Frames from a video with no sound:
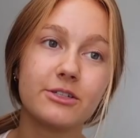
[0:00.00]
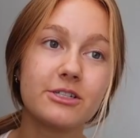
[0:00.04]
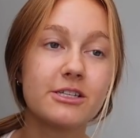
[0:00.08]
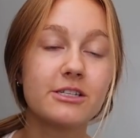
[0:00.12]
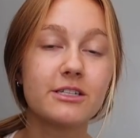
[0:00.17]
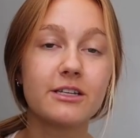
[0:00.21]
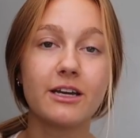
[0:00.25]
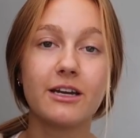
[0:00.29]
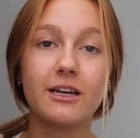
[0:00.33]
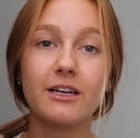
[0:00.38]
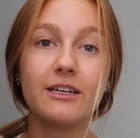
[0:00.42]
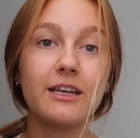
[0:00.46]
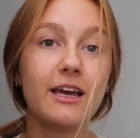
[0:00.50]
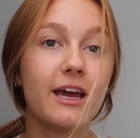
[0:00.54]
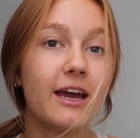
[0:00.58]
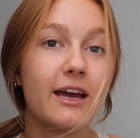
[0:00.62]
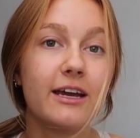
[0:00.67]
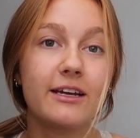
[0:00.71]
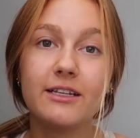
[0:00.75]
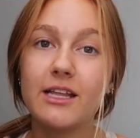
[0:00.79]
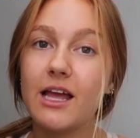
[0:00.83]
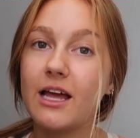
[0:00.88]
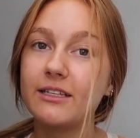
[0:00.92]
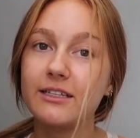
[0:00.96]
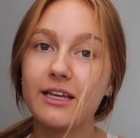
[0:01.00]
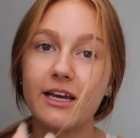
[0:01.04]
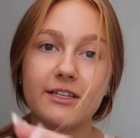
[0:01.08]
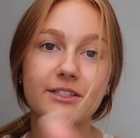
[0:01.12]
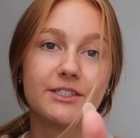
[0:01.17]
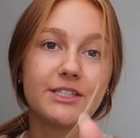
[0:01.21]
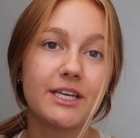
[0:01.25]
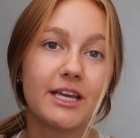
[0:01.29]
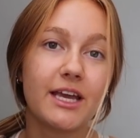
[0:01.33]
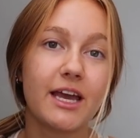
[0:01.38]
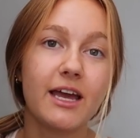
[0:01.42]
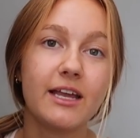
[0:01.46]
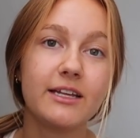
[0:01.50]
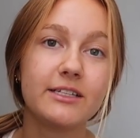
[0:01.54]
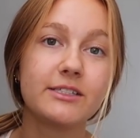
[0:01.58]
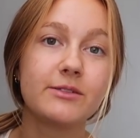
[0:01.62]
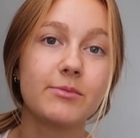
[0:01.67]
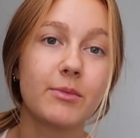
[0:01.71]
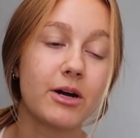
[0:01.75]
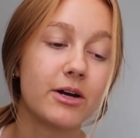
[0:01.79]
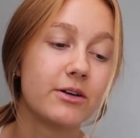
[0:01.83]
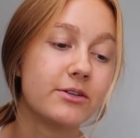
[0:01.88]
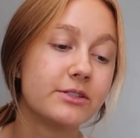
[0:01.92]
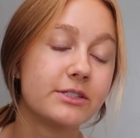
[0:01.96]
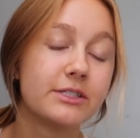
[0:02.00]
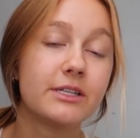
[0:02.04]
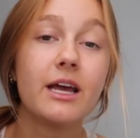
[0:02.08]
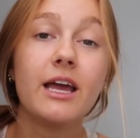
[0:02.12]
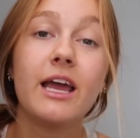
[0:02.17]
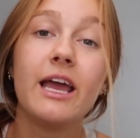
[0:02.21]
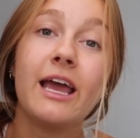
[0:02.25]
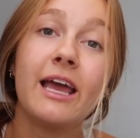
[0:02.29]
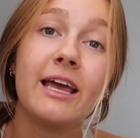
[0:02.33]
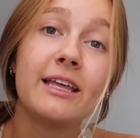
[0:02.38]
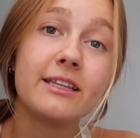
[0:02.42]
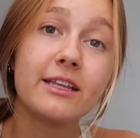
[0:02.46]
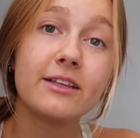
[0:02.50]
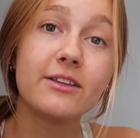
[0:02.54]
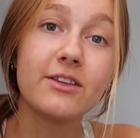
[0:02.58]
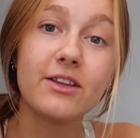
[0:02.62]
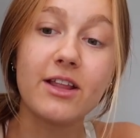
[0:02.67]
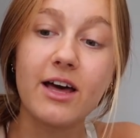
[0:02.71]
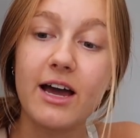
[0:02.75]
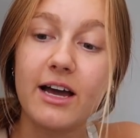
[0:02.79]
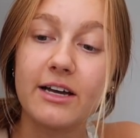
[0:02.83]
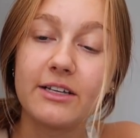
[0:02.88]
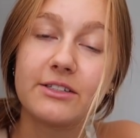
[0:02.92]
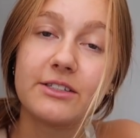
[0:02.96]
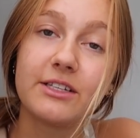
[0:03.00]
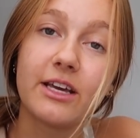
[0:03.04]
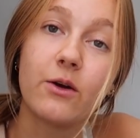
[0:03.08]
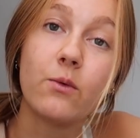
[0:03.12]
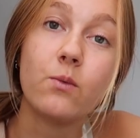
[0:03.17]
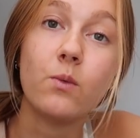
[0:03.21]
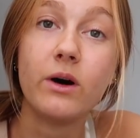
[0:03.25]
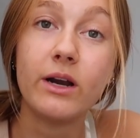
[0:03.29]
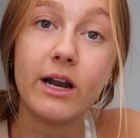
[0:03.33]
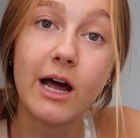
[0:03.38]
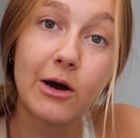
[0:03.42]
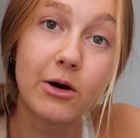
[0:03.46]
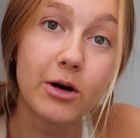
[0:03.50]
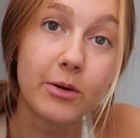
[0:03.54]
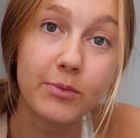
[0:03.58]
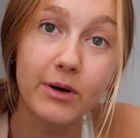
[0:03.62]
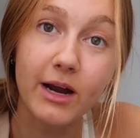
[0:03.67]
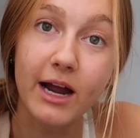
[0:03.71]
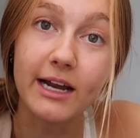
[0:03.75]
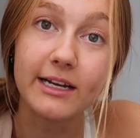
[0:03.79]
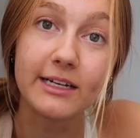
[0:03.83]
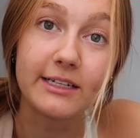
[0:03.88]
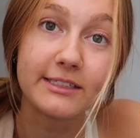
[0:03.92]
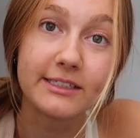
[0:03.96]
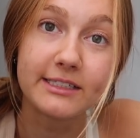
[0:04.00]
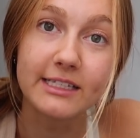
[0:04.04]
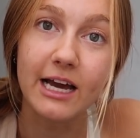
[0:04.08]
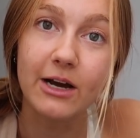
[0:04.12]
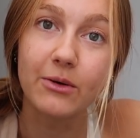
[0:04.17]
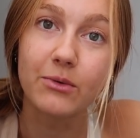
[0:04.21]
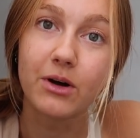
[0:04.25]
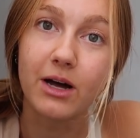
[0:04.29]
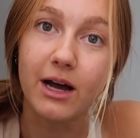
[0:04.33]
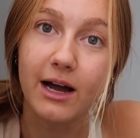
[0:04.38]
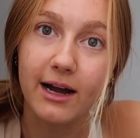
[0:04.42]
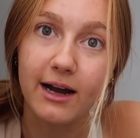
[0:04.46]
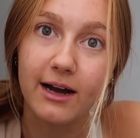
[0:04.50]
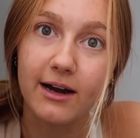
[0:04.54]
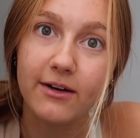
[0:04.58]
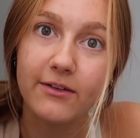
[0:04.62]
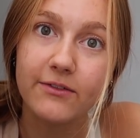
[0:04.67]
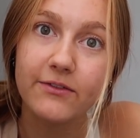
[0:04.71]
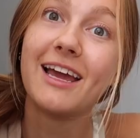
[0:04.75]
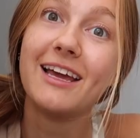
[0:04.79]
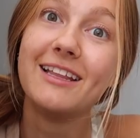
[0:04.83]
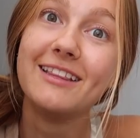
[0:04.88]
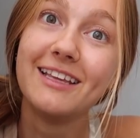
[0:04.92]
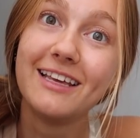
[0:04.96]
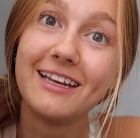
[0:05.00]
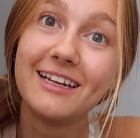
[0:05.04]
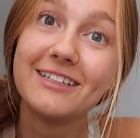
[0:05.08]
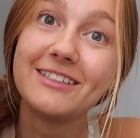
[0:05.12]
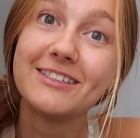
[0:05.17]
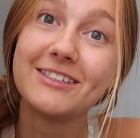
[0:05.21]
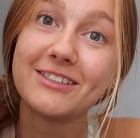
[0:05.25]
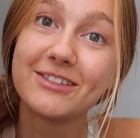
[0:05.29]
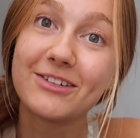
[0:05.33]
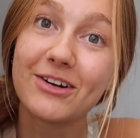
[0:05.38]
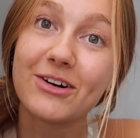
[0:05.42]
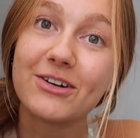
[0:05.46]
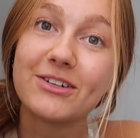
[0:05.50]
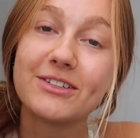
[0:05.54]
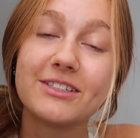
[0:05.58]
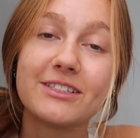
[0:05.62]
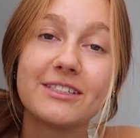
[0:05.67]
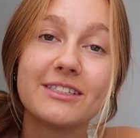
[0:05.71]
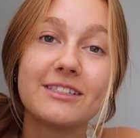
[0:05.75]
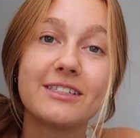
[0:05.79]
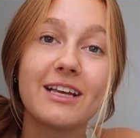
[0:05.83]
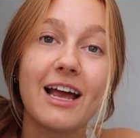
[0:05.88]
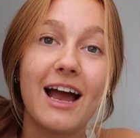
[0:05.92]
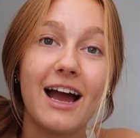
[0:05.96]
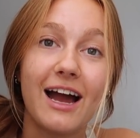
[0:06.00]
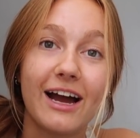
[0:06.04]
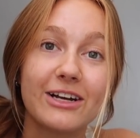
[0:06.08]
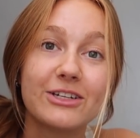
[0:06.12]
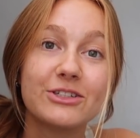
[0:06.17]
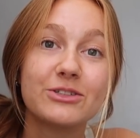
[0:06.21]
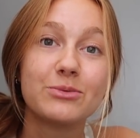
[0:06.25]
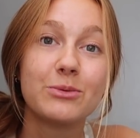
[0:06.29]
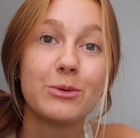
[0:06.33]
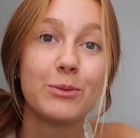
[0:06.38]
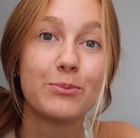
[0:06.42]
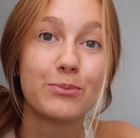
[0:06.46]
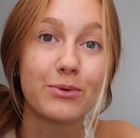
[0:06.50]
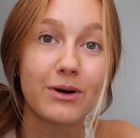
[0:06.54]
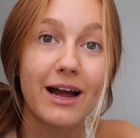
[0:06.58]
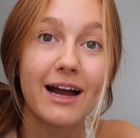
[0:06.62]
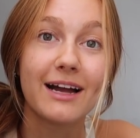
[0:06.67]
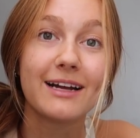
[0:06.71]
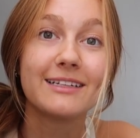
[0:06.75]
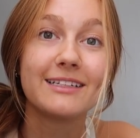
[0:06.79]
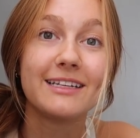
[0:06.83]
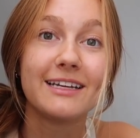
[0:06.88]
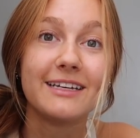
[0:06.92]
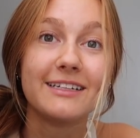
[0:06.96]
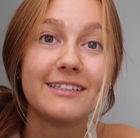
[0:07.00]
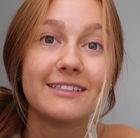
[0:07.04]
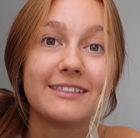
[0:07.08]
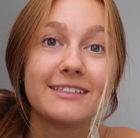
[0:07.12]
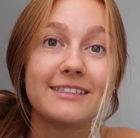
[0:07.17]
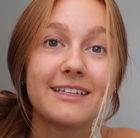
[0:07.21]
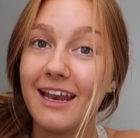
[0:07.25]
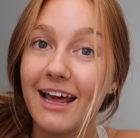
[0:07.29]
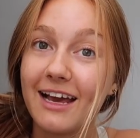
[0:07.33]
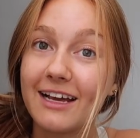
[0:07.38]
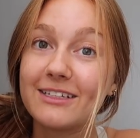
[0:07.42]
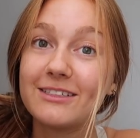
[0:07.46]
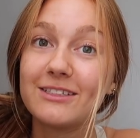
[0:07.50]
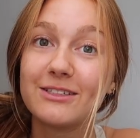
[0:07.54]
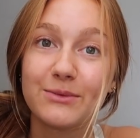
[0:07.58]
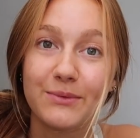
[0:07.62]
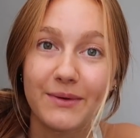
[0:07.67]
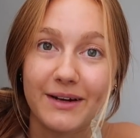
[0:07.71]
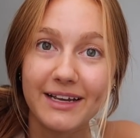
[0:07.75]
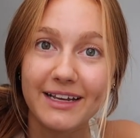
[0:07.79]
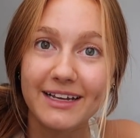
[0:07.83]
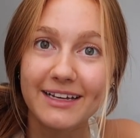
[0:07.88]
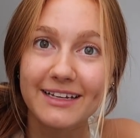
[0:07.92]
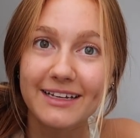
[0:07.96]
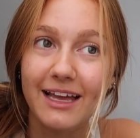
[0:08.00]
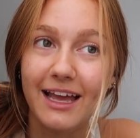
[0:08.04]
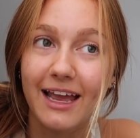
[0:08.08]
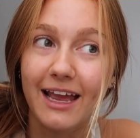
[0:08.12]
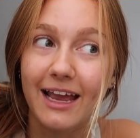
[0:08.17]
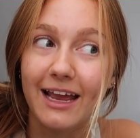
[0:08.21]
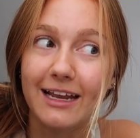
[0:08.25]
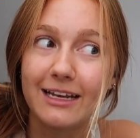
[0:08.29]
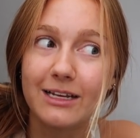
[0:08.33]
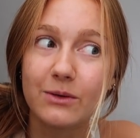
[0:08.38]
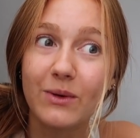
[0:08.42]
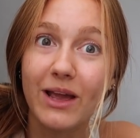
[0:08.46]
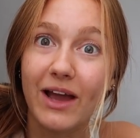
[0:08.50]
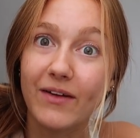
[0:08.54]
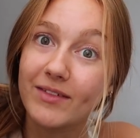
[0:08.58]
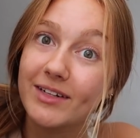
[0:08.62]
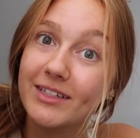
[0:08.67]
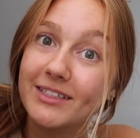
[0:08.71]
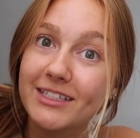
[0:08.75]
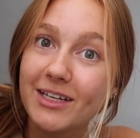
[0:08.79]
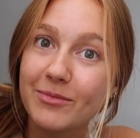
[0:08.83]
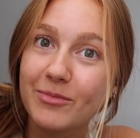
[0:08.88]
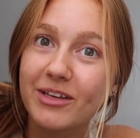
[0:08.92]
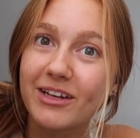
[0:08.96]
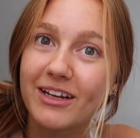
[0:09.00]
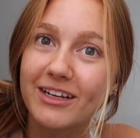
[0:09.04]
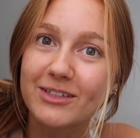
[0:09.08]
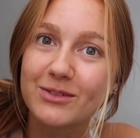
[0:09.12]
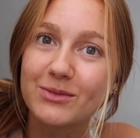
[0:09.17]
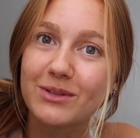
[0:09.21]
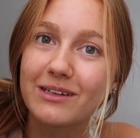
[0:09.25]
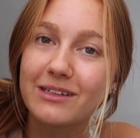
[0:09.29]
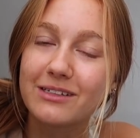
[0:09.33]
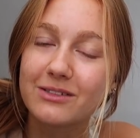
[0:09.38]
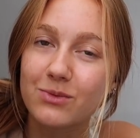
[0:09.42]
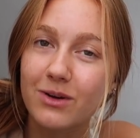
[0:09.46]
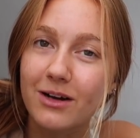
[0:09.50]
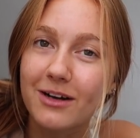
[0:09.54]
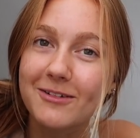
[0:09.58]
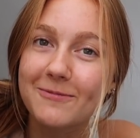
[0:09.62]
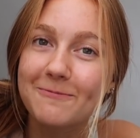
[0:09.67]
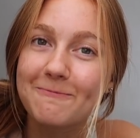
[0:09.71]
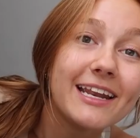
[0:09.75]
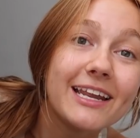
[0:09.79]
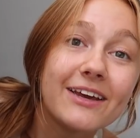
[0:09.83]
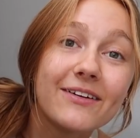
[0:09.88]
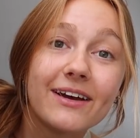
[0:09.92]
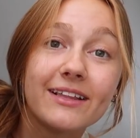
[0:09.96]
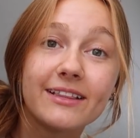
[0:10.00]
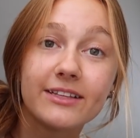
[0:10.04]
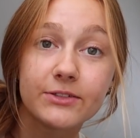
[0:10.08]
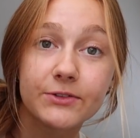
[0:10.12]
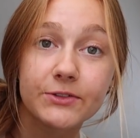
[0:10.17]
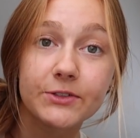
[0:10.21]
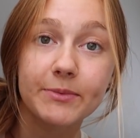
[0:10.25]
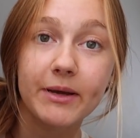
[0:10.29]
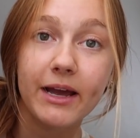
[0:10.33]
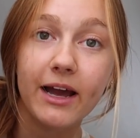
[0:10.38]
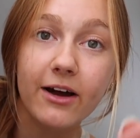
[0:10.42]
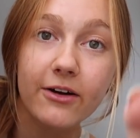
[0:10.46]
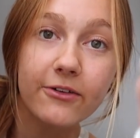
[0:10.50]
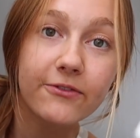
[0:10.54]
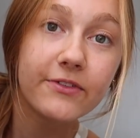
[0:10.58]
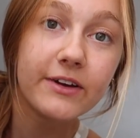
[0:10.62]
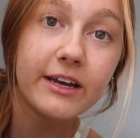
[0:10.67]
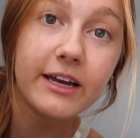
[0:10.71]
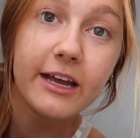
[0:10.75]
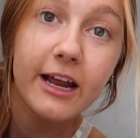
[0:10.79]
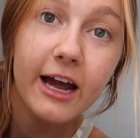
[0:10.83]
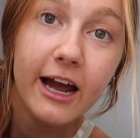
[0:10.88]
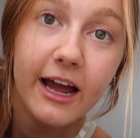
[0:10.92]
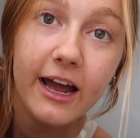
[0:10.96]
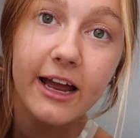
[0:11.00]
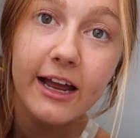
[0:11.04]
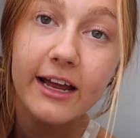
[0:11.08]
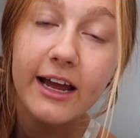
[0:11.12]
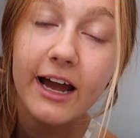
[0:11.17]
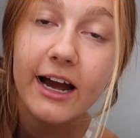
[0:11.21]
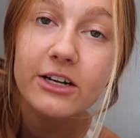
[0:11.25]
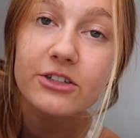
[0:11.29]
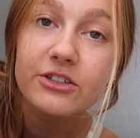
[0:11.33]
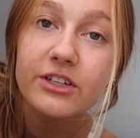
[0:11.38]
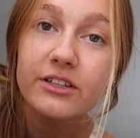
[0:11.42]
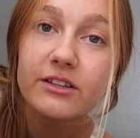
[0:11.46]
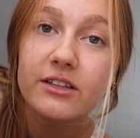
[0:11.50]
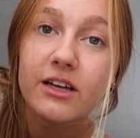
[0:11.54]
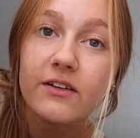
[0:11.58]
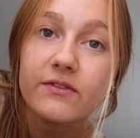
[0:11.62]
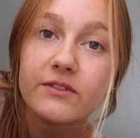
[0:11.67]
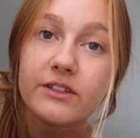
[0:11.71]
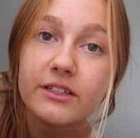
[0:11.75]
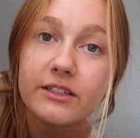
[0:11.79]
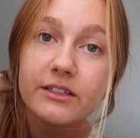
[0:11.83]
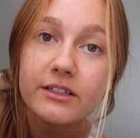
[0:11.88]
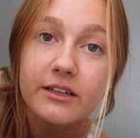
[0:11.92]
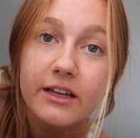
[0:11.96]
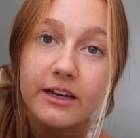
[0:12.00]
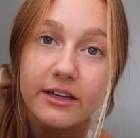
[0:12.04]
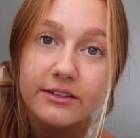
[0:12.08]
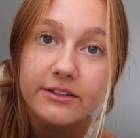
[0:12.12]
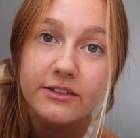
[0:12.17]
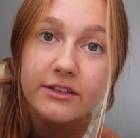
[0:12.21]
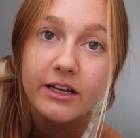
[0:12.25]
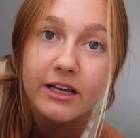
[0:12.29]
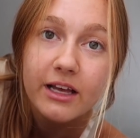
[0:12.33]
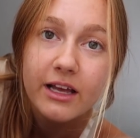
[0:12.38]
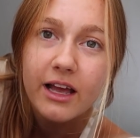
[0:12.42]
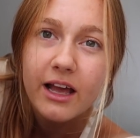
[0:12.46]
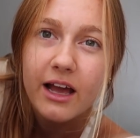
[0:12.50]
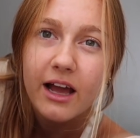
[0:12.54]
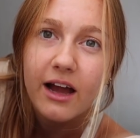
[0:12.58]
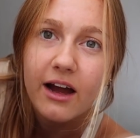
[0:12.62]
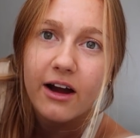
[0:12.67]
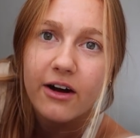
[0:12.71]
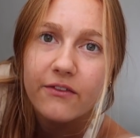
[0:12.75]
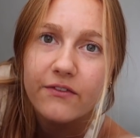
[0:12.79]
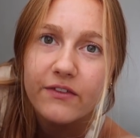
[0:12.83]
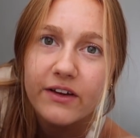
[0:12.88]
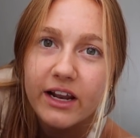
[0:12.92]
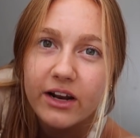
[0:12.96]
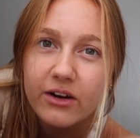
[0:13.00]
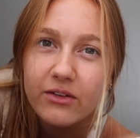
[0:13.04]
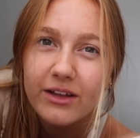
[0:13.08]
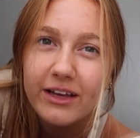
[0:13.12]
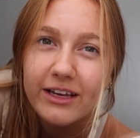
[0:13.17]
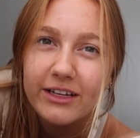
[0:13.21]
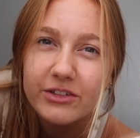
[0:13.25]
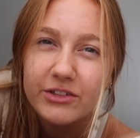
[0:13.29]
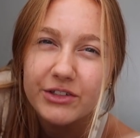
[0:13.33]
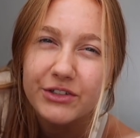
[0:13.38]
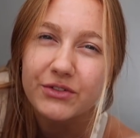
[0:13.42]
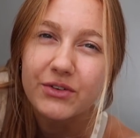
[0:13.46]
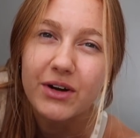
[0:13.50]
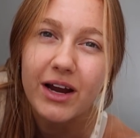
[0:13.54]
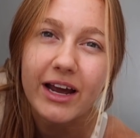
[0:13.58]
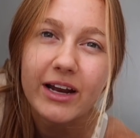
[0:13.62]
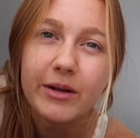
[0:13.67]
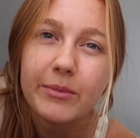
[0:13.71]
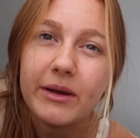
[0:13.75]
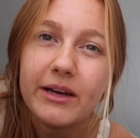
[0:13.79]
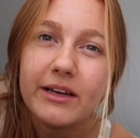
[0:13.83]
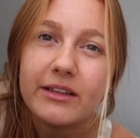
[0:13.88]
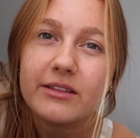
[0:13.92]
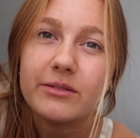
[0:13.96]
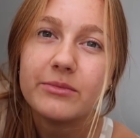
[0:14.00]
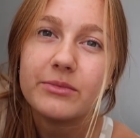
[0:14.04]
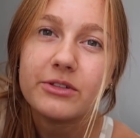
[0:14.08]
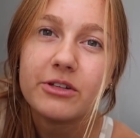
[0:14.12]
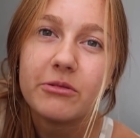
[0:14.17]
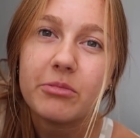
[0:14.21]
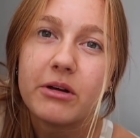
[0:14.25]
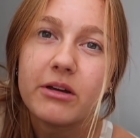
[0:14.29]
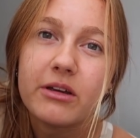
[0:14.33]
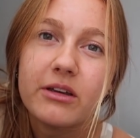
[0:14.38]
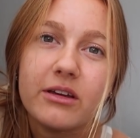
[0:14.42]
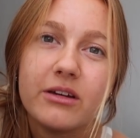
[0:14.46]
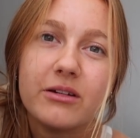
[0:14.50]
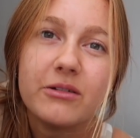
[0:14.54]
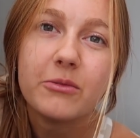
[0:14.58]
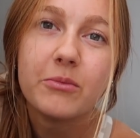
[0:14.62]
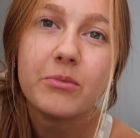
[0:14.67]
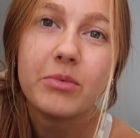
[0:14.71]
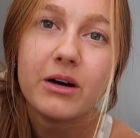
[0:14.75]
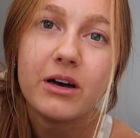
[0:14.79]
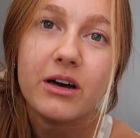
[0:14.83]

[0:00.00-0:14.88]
was just a good day. I dance again. Tomorrow's the last like 1 hour practice that we'll have. And then it starts actual practice next week. And we have an assembly next week as well. Anyway, this was my outfit. I actually loved today's outfit. I don't like try to make them super cute,